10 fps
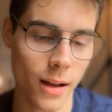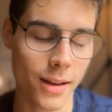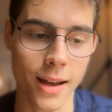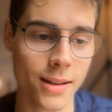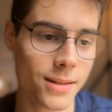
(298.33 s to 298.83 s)

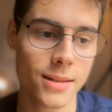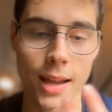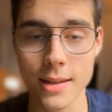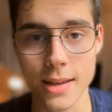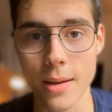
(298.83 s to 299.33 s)
guys
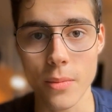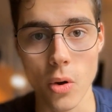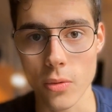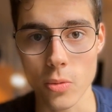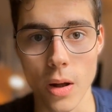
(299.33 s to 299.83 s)
tend to get
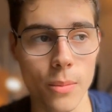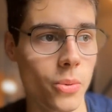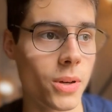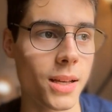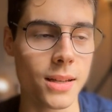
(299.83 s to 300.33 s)
overwhelmed
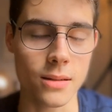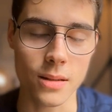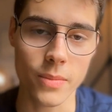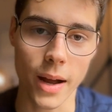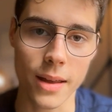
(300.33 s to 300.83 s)
pretty
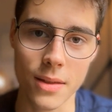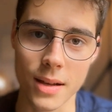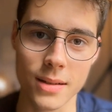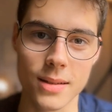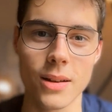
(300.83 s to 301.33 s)
easily by
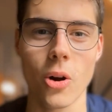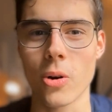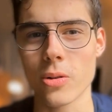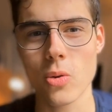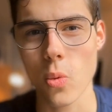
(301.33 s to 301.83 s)
things that
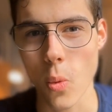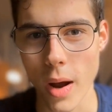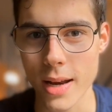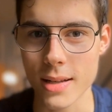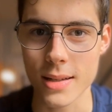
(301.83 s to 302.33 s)
aren't
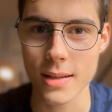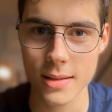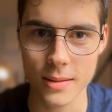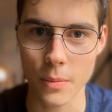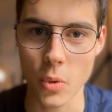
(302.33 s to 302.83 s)
quite as
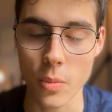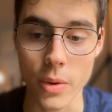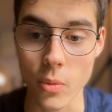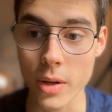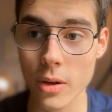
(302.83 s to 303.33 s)
simple.
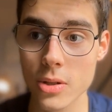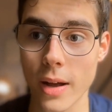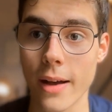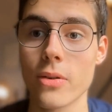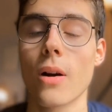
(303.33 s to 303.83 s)
But we also
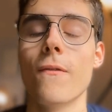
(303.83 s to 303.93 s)
have a